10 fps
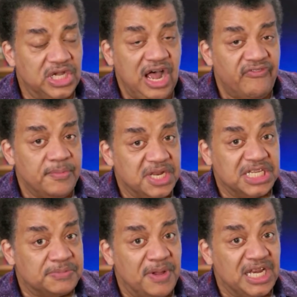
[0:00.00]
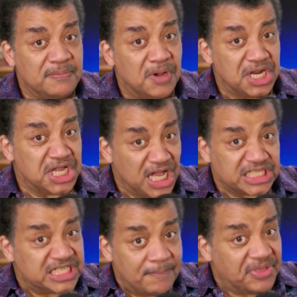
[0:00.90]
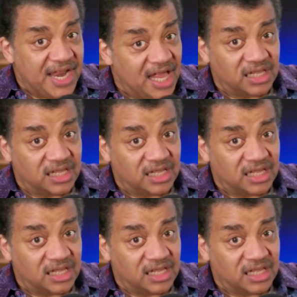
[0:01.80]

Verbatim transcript: the government is spending money on something